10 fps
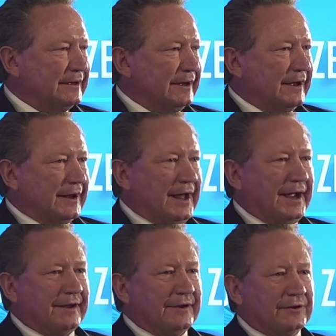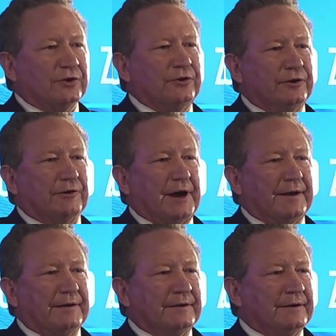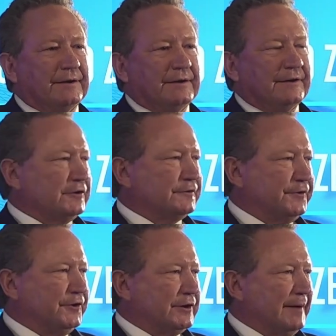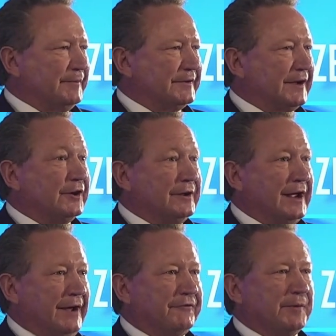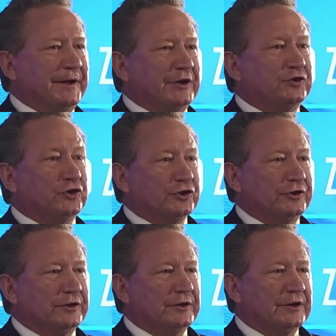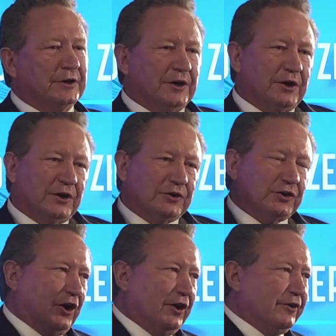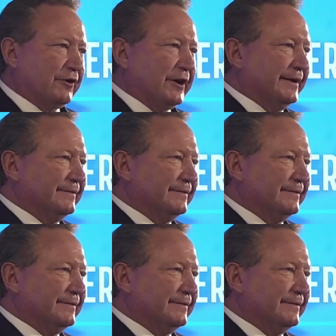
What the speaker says: like two great fossil fuel companies have committed to do, to go green.